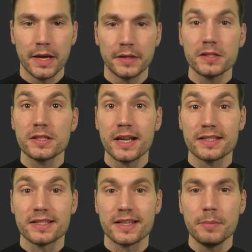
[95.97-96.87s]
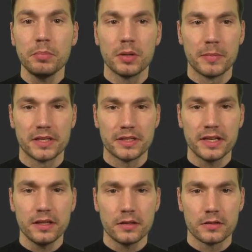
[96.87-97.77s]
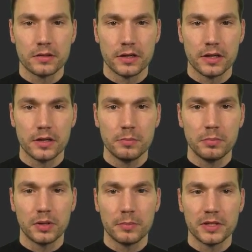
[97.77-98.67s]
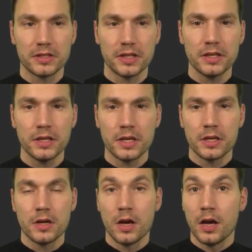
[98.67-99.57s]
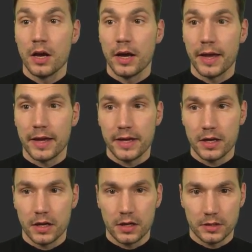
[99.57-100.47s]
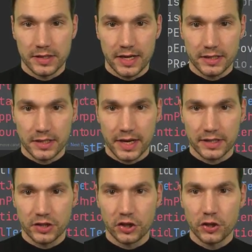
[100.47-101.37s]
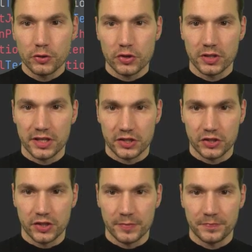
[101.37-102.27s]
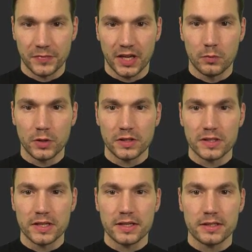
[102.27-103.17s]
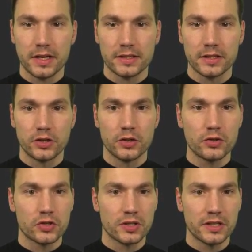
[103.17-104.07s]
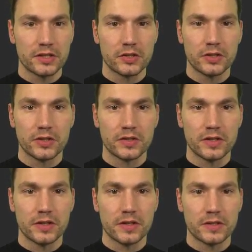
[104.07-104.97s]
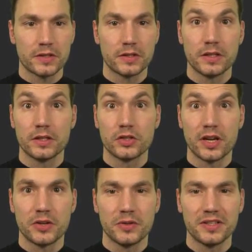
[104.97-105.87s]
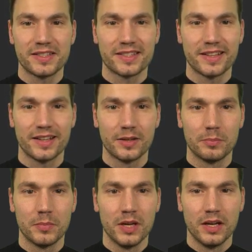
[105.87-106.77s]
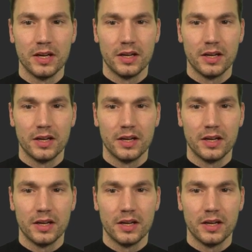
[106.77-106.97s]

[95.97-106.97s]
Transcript: And this class is implementing, implementing a uh, test execution listener. And what this test execution listener, you see this is the JUnit um,